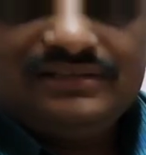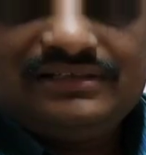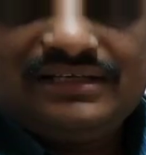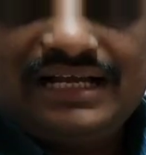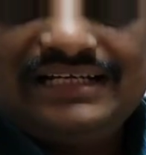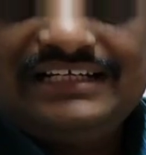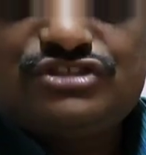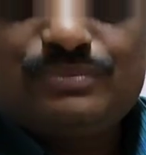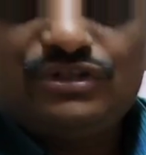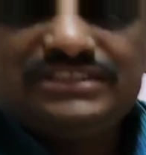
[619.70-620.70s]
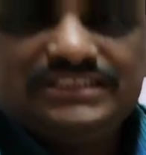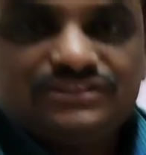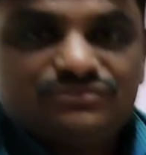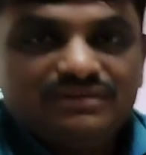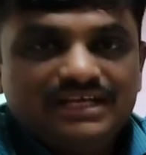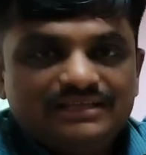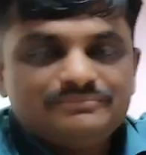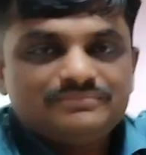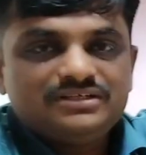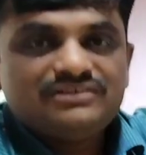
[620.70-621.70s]
and it is positive. Why?
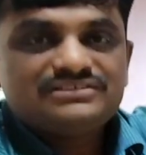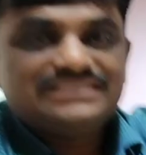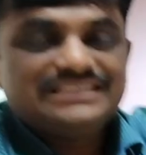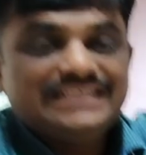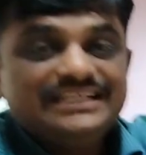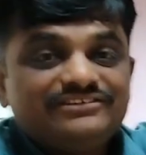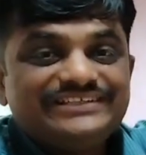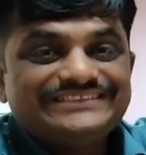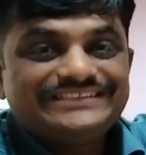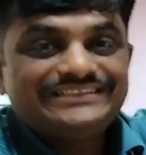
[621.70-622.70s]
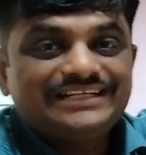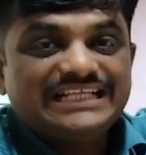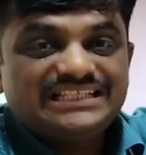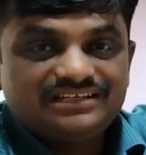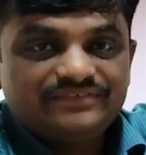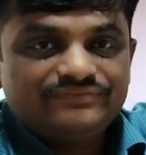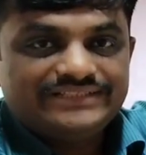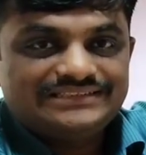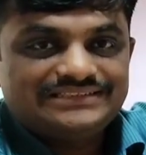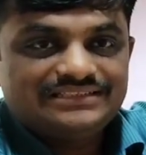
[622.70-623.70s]
Because negative is treated as a
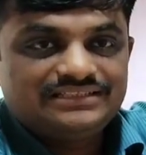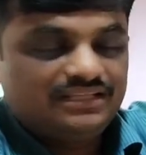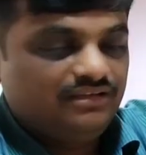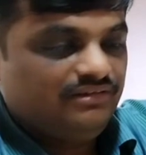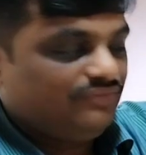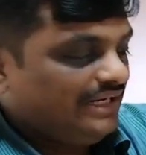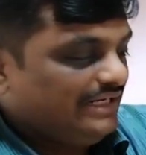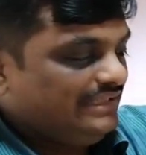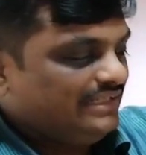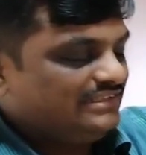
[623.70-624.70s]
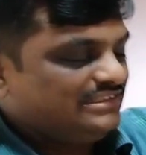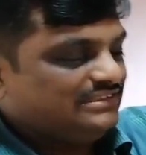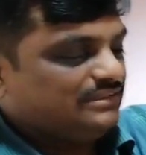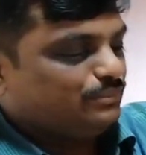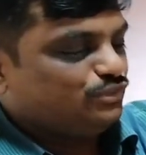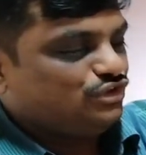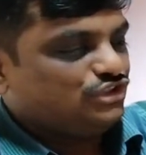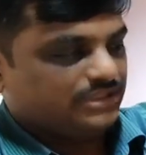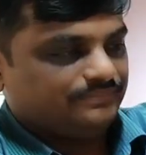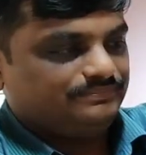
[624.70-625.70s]
reference. Now if I interchange the position
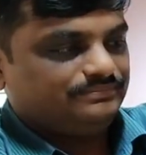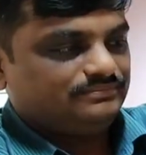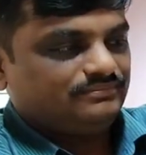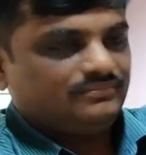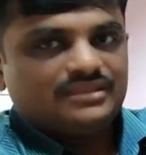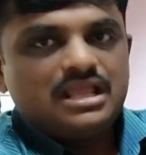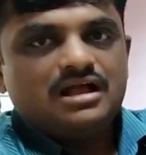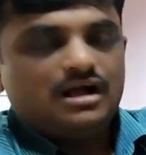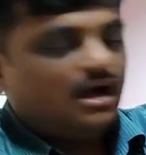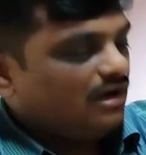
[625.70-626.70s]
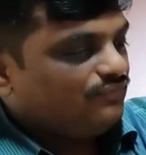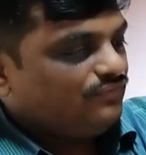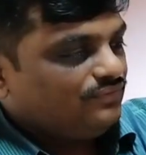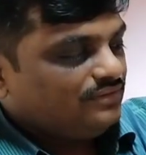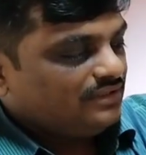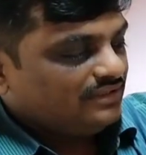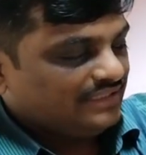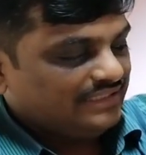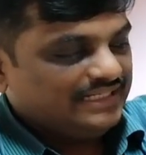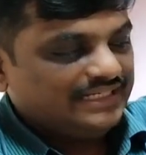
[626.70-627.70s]
of the
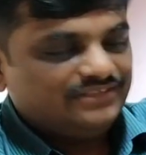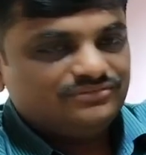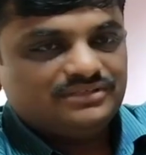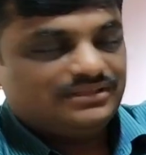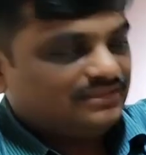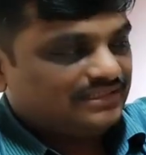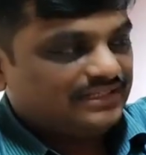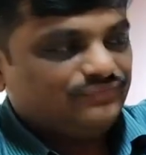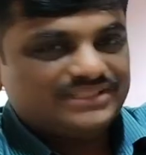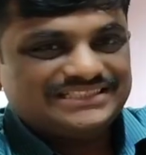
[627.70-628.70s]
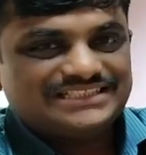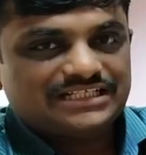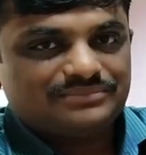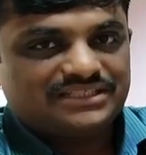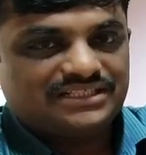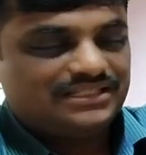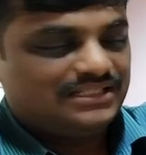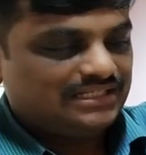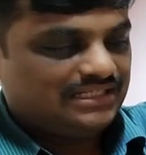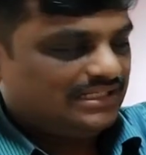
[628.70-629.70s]
negative reference terminal
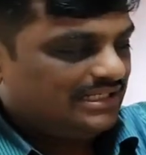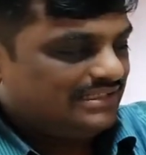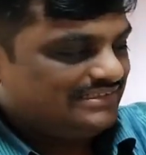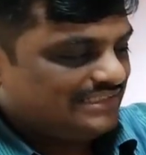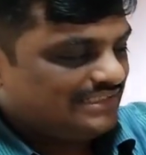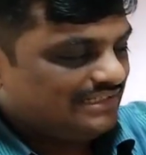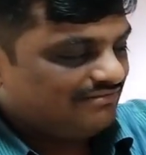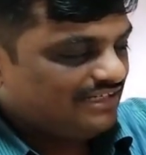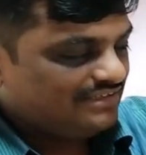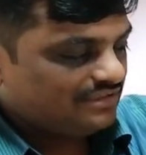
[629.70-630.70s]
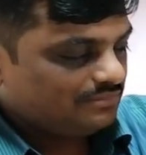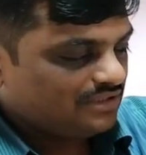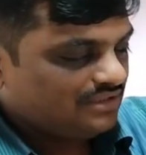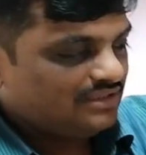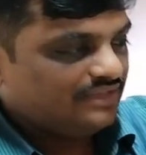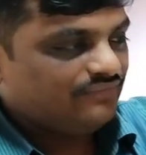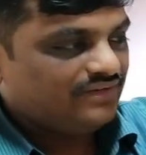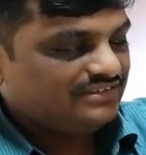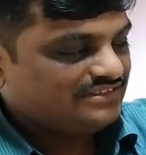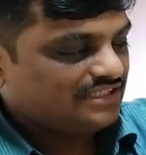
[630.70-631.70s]
and second red terminal, reference
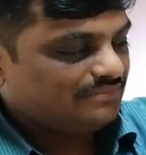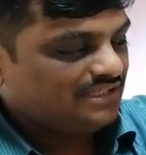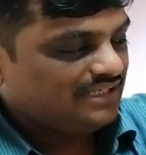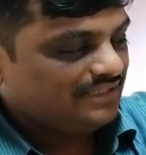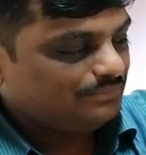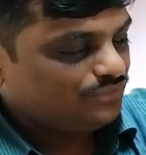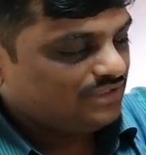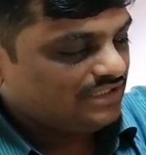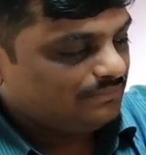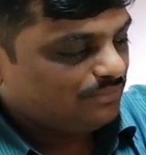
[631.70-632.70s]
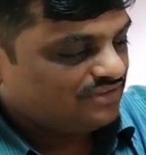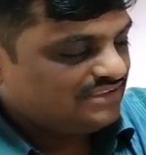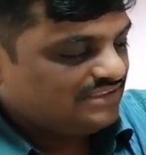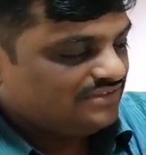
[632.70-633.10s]
terminal I am putting in positive